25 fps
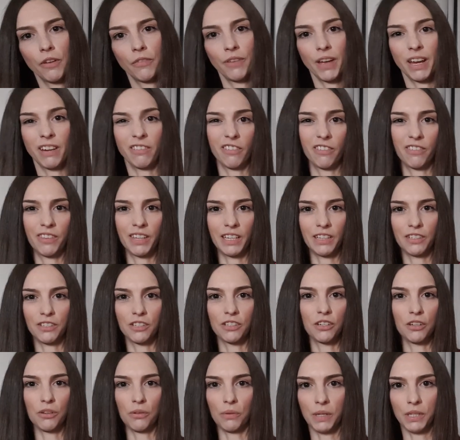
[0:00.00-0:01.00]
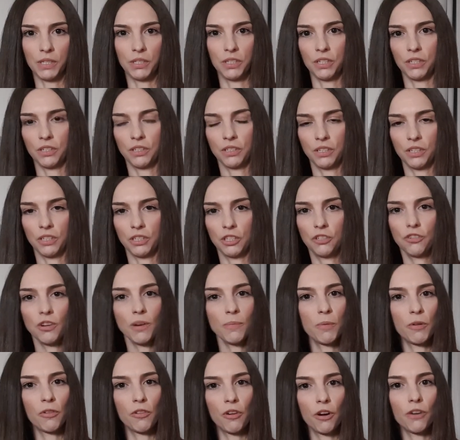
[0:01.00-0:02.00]
favourite things to do is just to
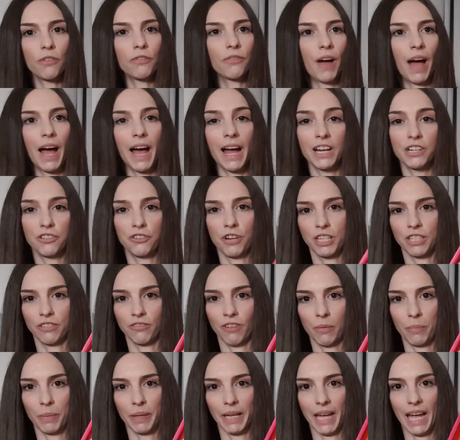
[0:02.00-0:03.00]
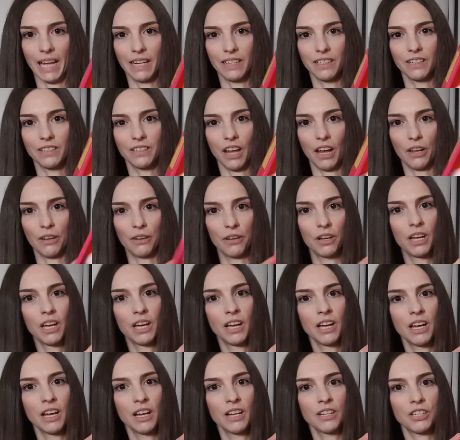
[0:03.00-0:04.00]
strip her off and dress her up again. So
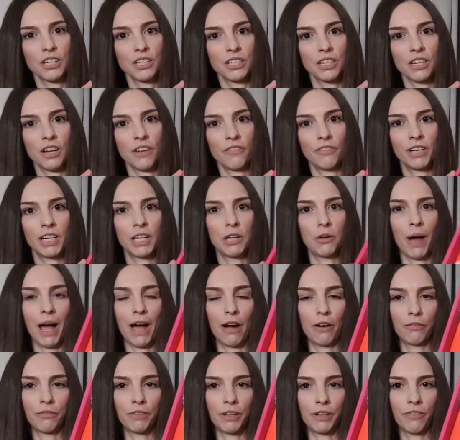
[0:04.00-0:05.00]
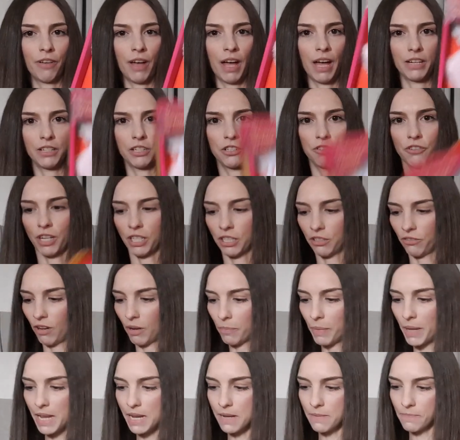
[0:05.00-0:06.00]
just another little outfit for her to dress her
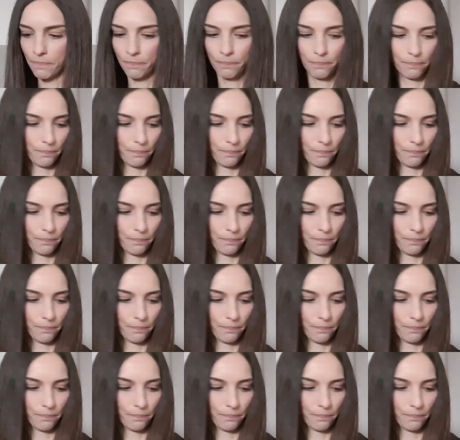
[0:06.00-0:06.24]
up in.